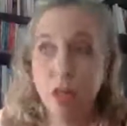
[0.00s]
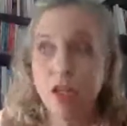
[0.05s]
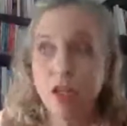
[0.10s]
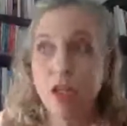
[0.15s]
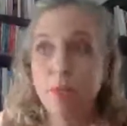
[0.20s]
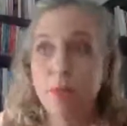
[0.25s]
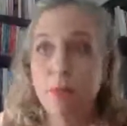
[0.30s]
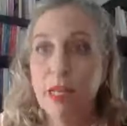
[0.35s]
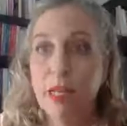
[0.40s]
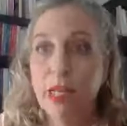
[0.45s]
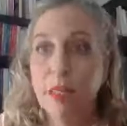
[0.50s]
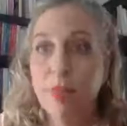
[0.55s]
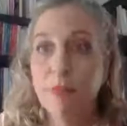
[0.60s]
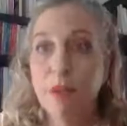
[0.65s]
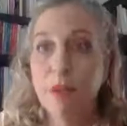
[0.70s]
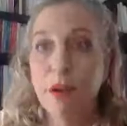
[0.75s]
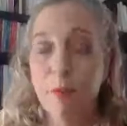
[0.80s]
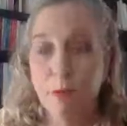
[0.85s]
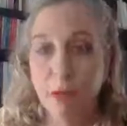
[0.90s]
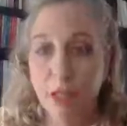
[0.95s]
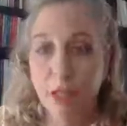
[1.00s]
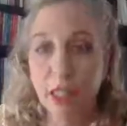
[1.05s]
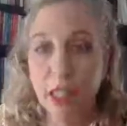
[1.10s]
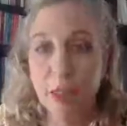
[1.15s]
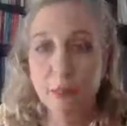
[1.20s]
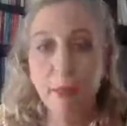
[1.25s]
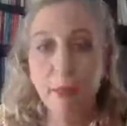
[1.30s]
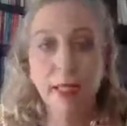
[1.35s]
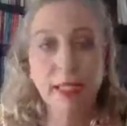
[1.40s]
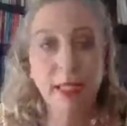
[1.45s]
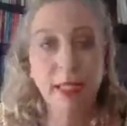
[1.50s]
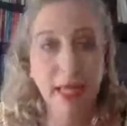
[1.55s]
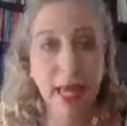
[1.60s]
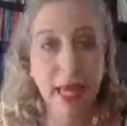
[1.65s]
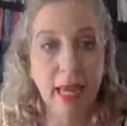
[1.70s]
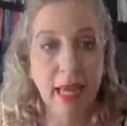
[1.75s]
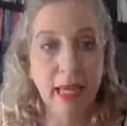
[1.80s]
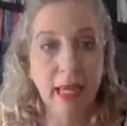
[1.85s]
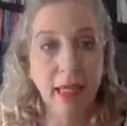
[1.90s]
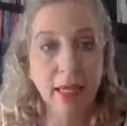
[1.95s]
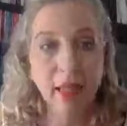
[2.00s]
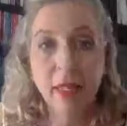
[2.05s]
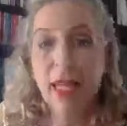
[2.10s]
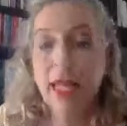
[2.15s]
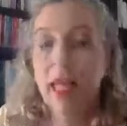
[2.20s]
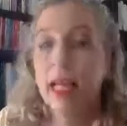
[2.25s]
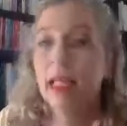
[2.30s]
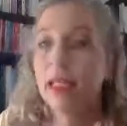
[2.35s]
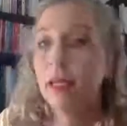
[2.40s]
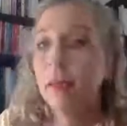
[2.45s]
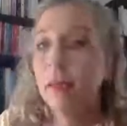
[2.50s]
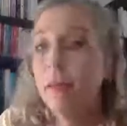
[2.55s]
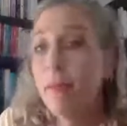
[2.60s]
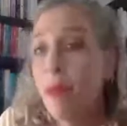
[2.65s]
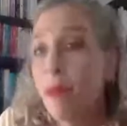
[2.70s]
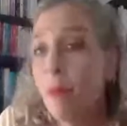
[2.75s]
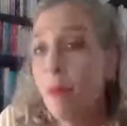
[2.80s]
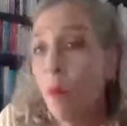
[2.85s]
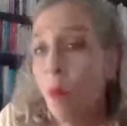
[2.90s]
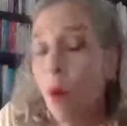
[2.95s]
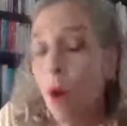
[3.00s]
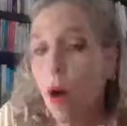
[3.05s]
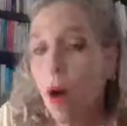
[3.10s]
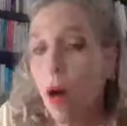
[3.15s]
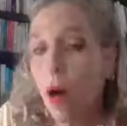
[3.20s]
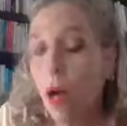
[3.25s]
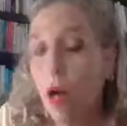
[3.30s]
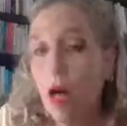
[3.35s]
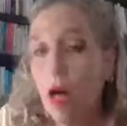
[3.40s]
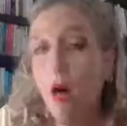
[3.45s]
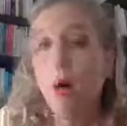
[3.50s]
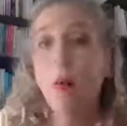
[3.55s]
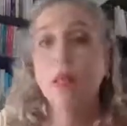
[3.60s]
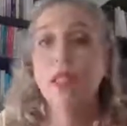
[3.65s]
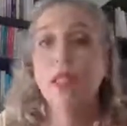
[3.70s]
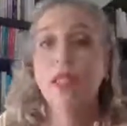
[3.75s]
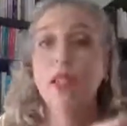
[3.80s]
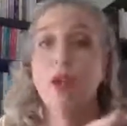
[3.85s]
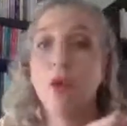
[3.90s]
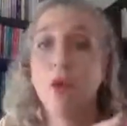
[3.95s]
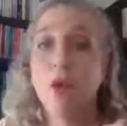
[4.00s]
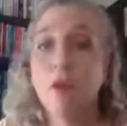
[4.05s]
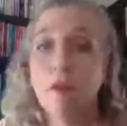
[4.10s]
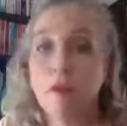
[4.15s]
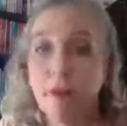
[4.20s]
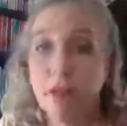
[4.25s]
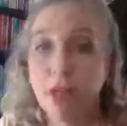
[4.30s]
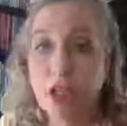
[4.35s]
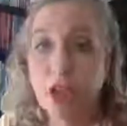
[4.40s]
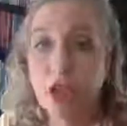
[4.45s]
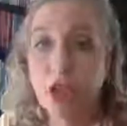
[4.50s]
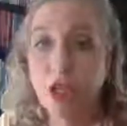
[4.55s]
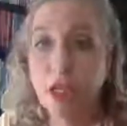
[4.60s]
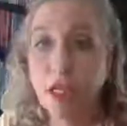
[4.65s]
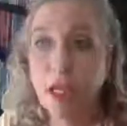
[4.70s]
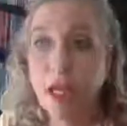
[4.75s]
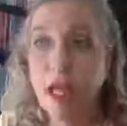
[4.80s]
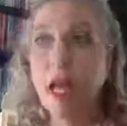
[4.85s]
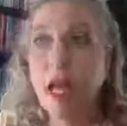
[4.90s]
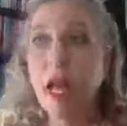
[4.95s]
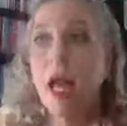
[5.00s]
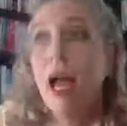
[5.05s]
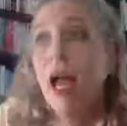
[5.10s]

So please preface it by saying it's a memoir or it's a nonfiction